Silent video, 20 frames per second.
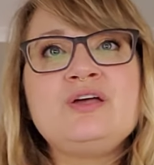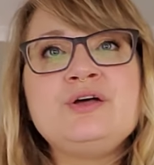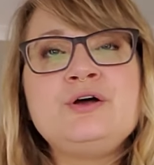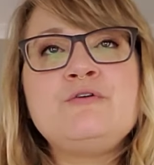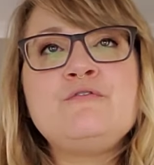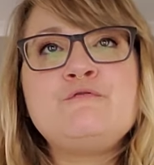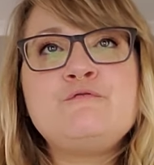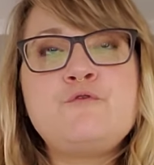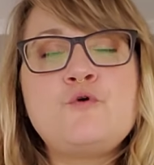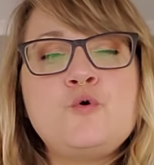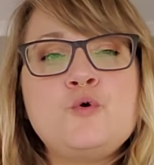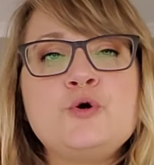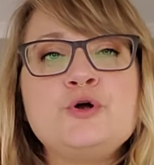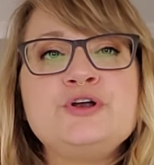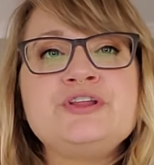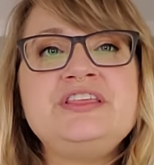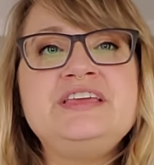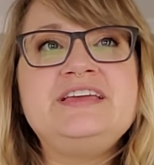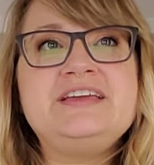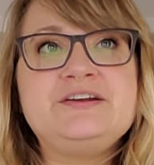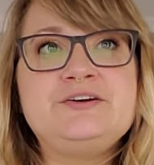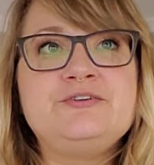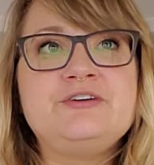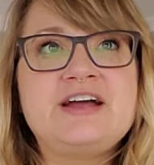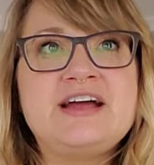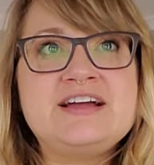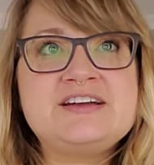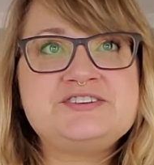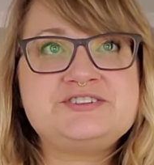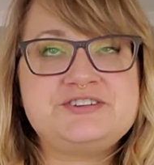For the
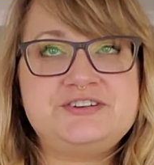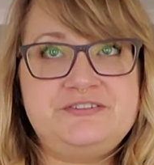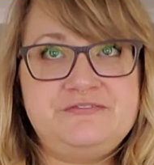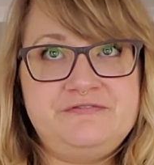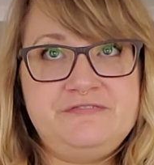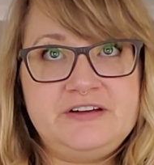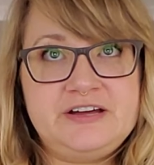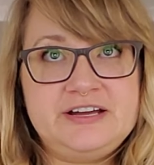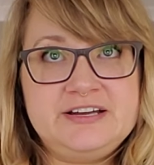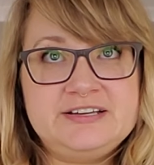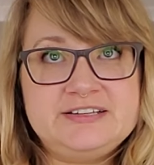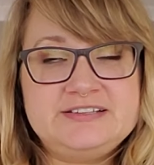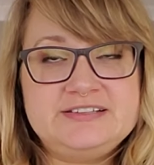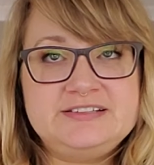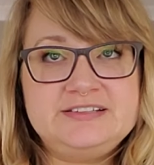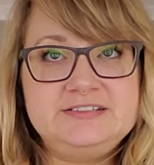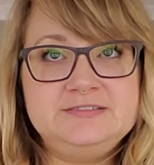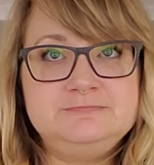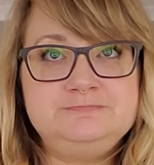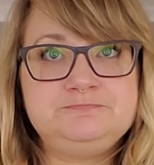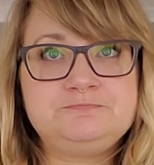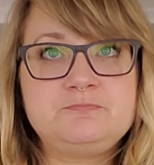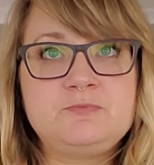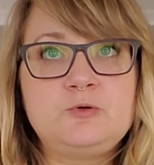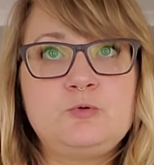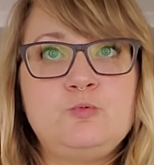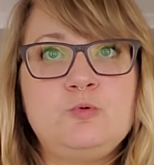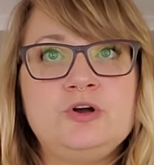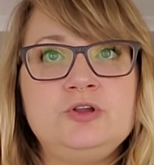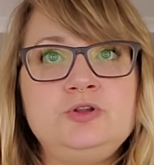interaction effects,
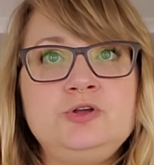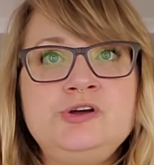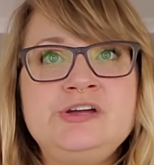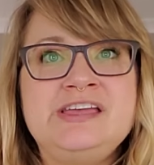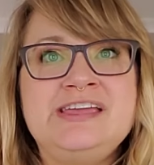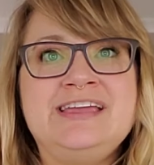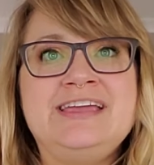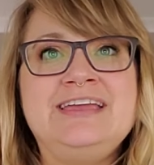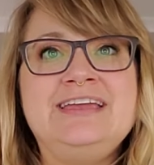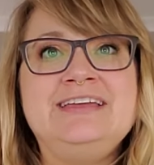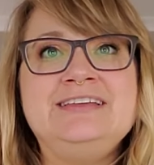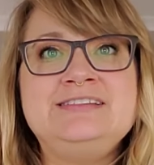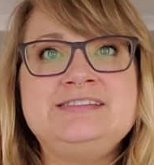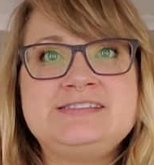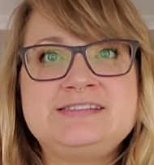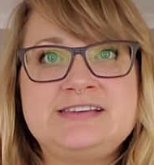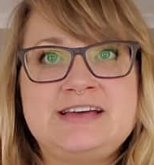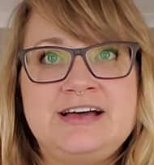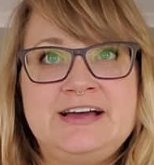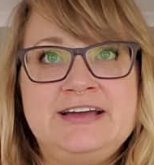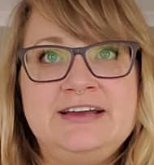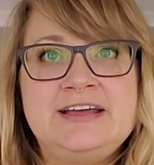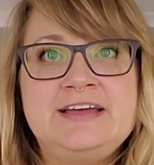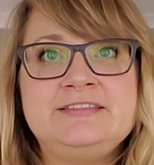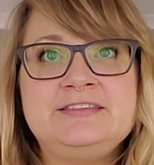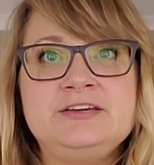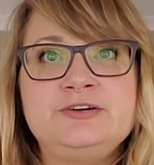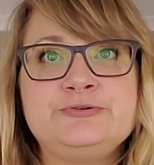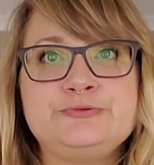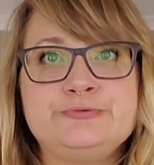we're looking inside at
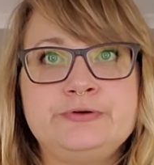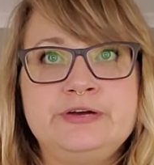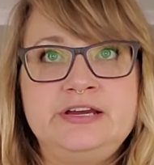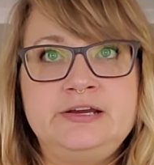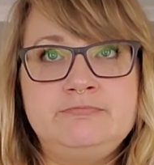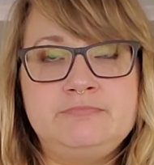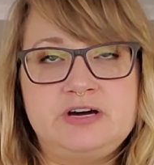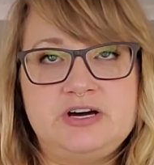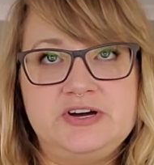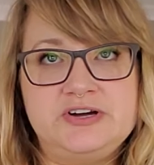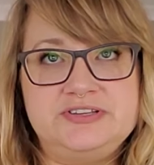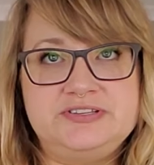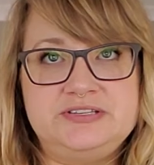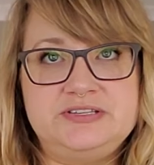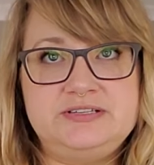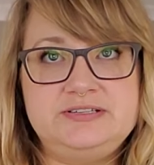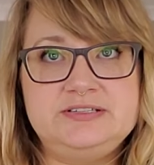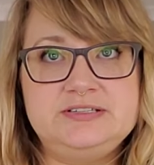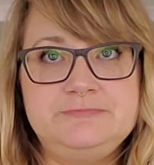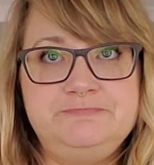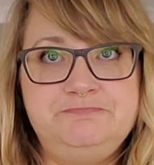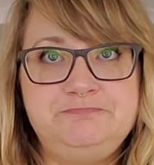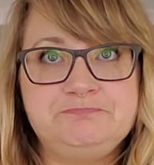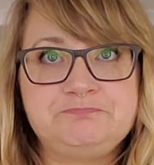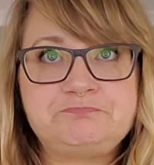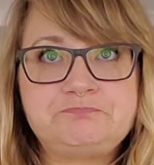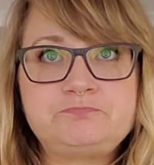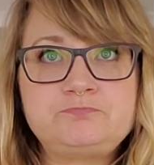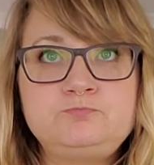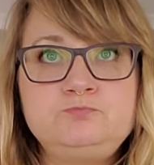the green boxes.
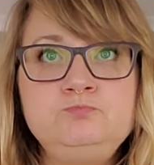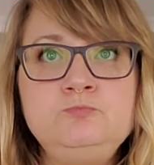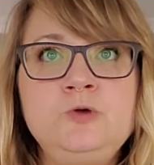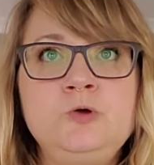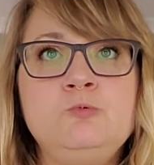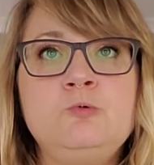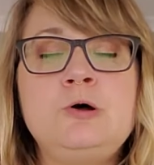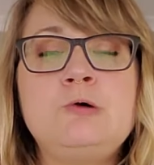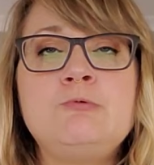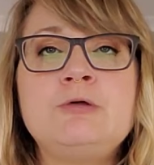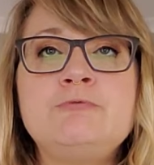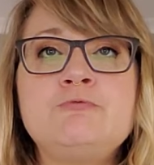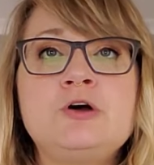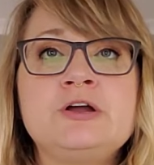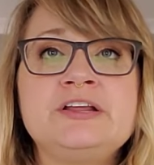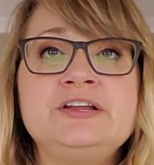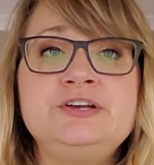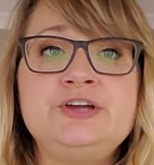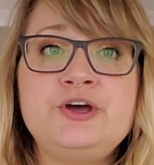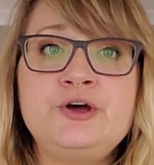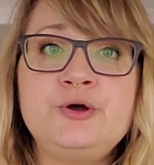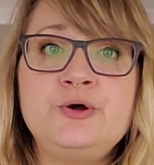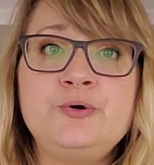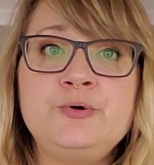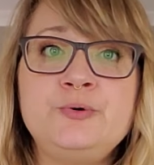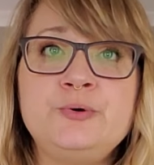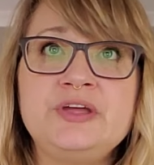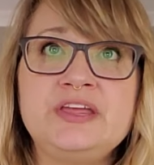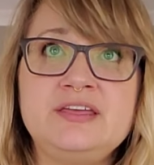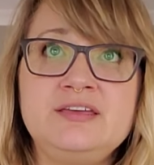what we want to
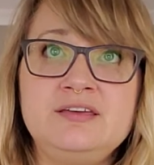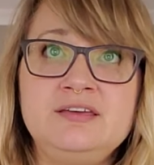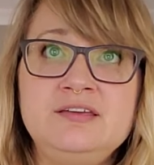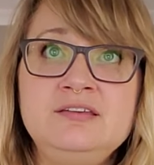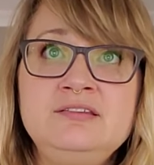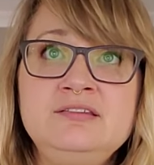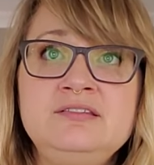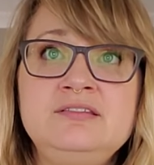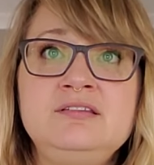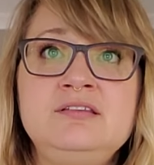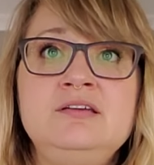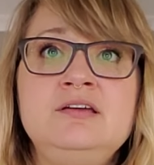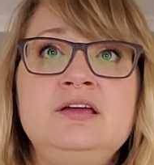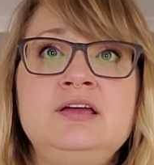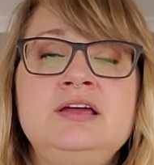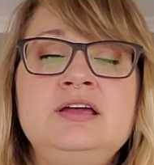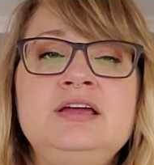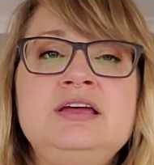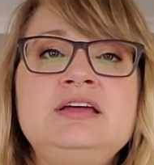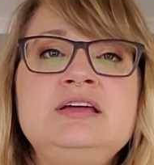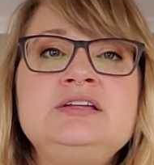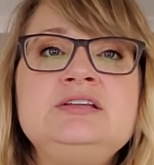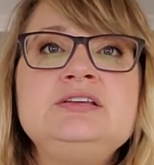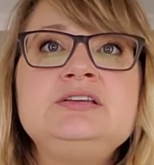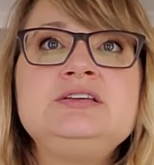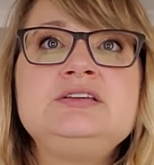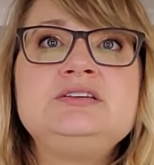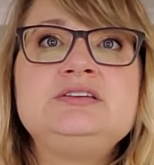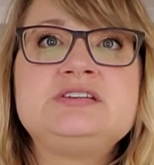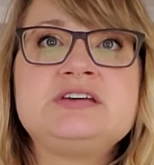know is,
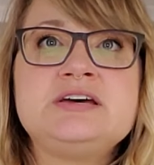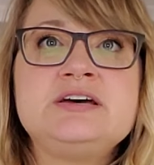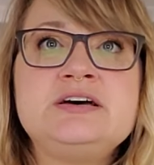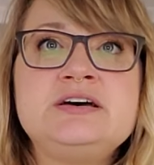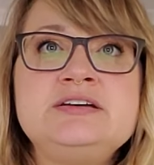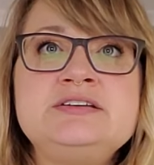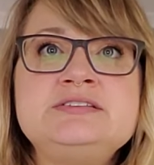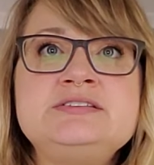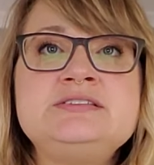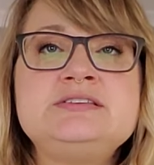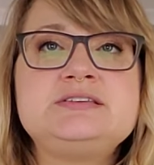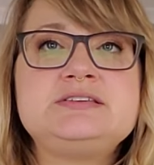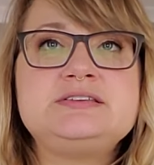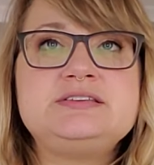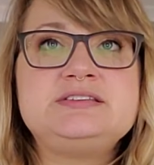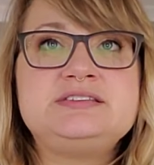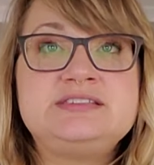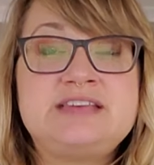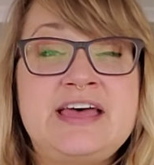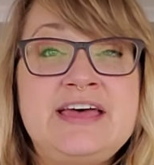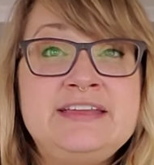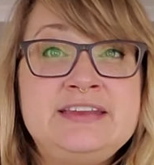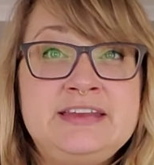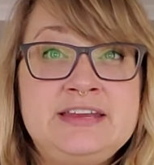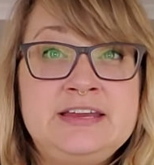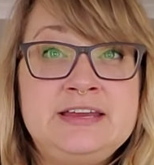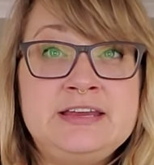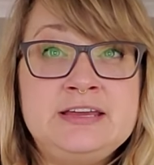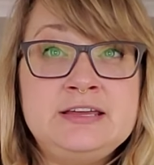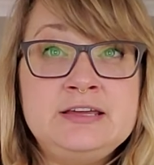does
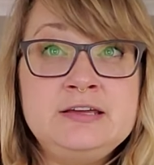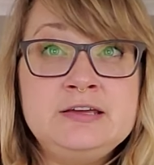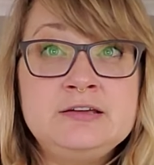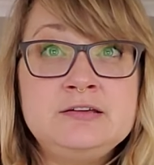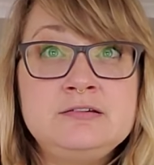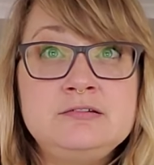setting